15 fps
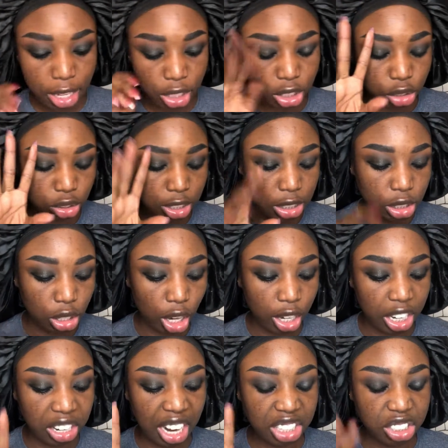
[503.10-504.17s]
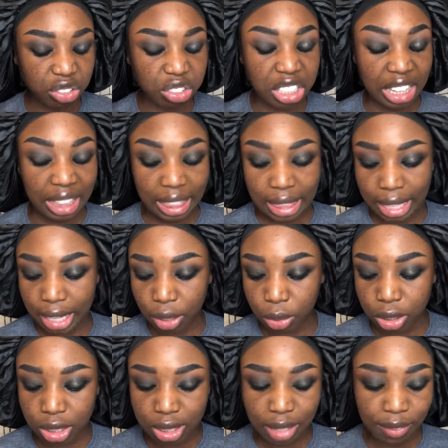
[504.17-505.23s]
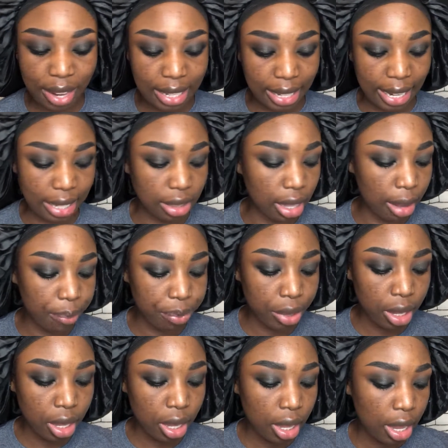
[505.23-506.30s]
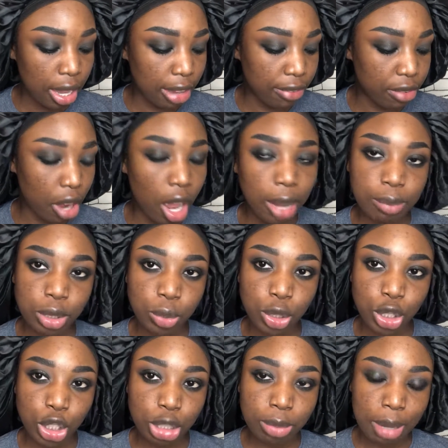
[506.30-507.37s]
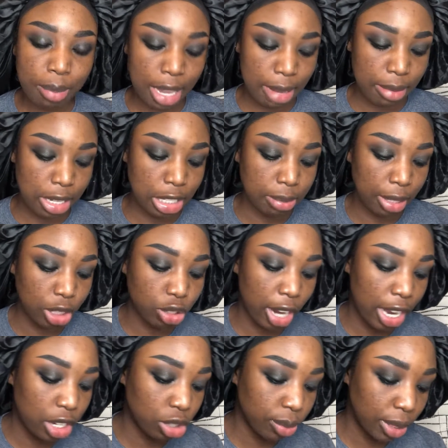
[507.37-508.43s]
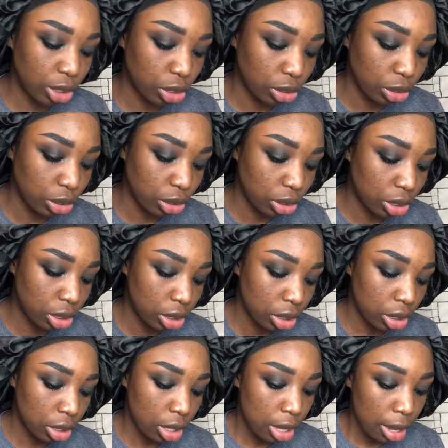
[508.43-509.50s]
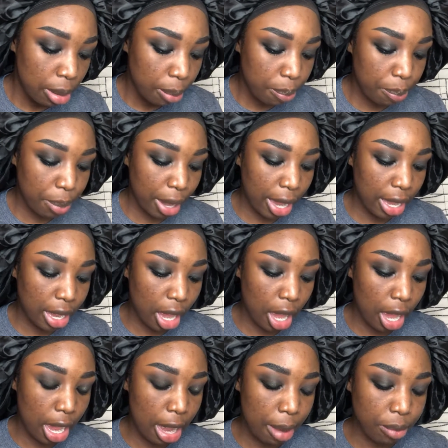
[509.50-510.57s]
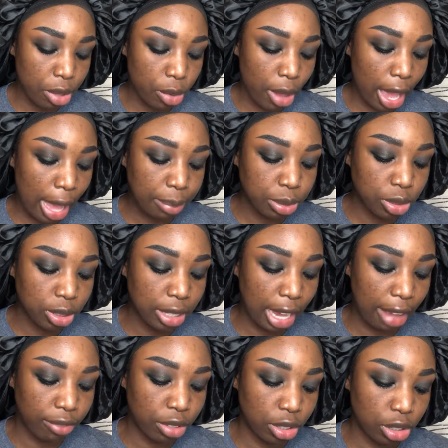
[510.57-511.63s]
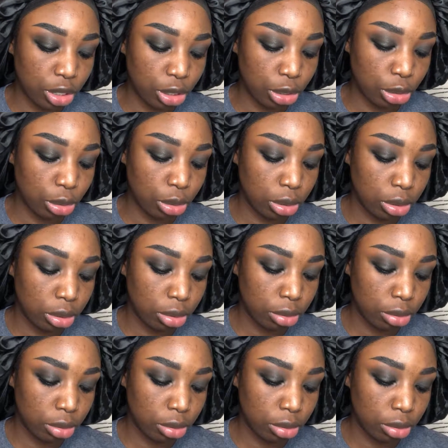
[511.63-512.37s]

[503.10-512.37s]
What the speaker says: they're just really dark and actually really thick. We'll see if I like them. If not, I'm switching to my babies, my tried and my trues. But you absolutely have to do